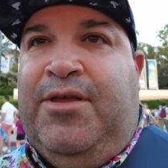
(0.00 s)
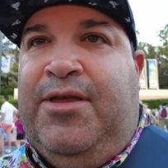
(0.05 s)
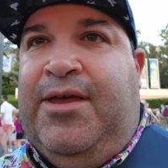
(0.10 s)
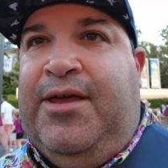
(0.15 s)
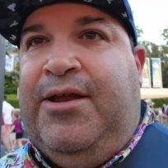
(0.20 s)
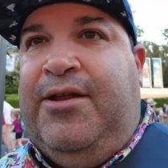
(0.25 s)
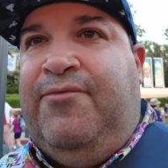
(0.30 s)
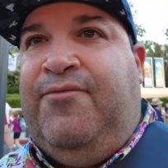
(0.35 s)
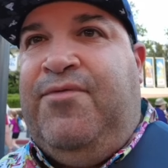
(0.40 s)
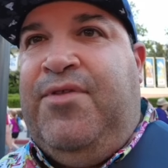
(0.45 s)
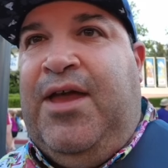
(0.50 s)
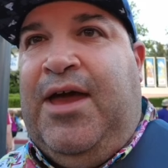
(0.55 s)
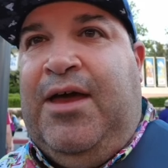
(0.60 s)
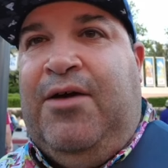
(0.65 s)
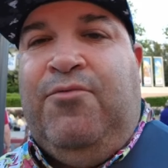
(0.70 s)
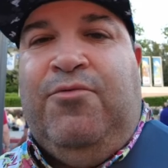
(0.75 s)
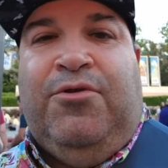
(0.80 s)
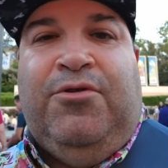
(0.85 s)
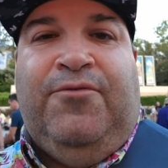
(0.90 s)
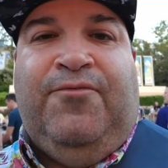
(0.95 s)
and if
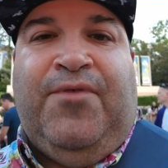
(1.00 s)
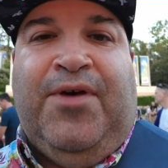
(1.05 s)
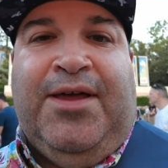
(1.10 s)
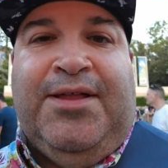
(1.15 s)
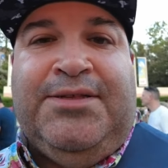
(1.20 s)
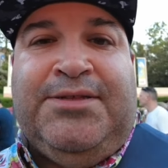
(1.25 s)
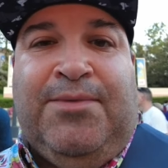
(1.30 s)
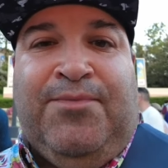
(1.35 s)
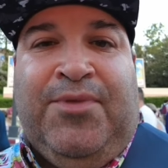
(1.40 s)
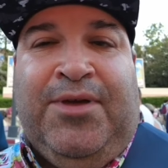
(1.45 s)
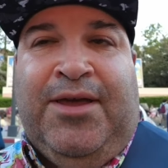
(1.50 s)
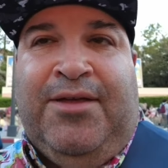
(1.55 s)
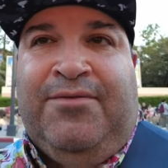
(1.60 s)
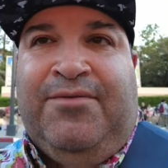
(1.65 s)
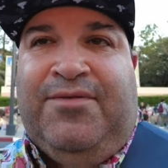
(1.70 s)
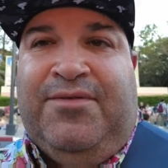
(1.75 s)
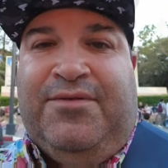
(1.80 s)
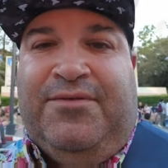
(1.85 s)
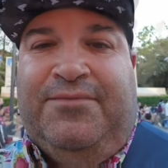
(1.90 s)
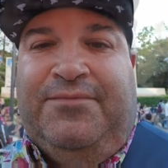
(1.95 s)
not, we'll find something
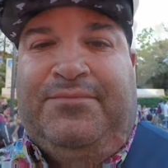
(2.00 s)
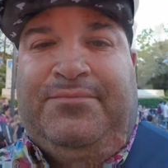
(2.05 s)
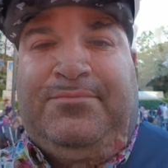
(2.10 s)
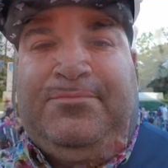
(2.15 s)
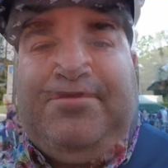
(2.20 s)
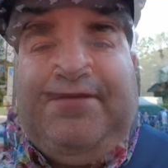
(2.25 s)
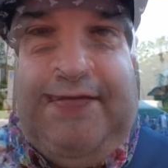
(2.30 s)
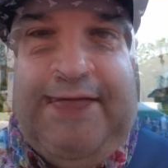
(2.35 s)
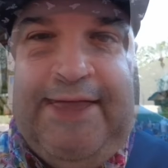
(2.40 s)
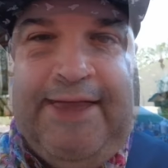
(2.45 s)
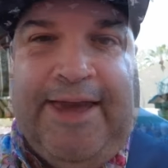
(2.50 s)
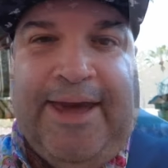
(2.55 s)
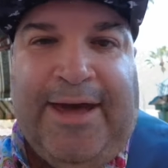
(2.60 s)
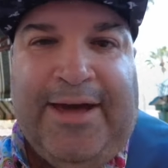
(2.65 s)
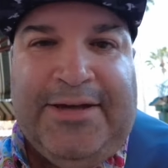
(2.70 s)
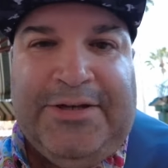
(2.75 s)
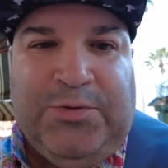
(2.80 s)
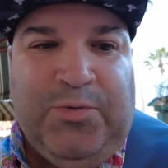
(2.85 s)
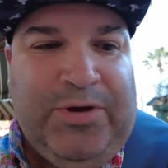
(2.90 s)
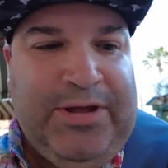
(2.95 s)
else. Okay,
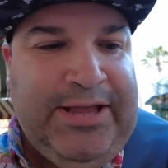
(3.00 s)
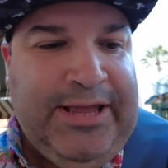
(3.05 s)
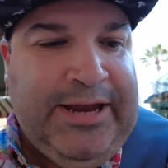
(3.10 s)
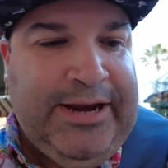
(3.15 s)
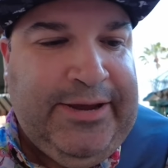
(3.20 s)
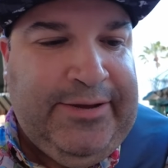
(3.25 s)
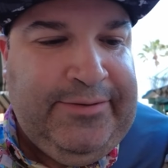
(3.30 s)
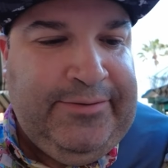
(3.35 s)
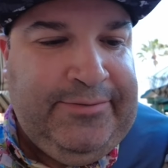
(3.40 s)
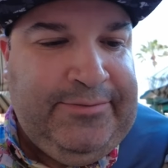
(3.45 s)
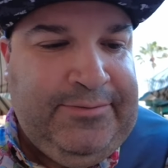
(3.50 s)
guys, we did it.